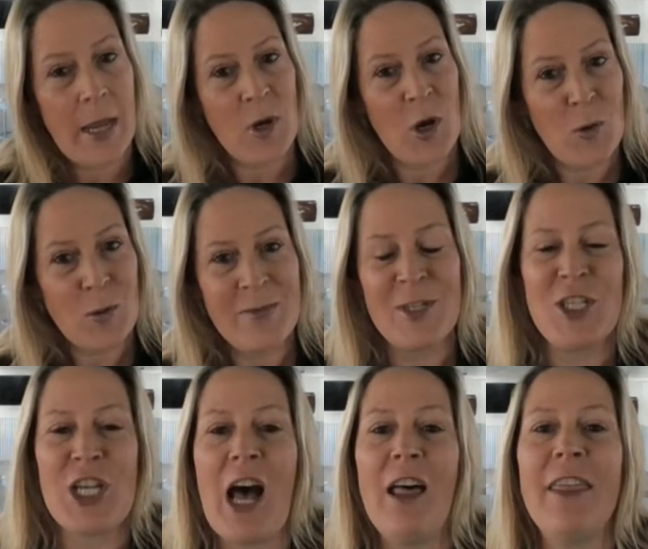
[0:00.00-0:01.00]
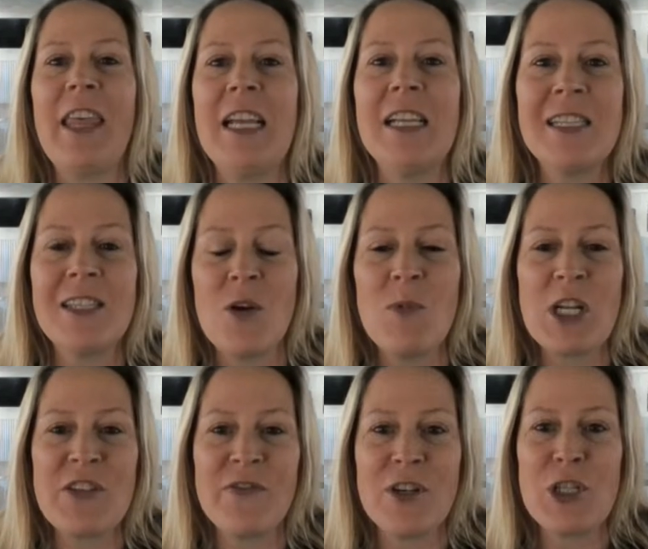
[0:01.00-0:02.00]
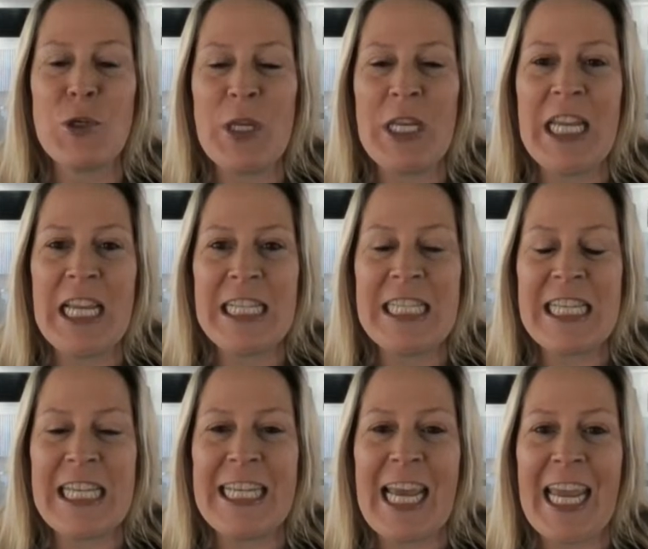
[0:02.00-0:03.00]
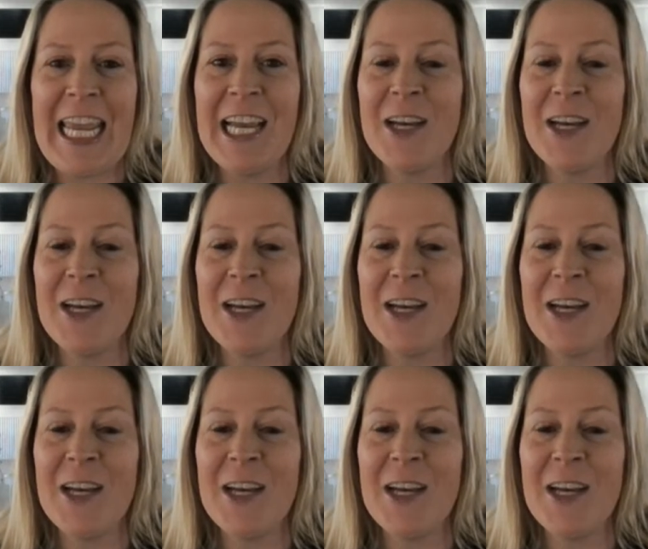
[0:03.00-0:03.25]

I'm your host, Michelle. Thanks so much for tuning in today.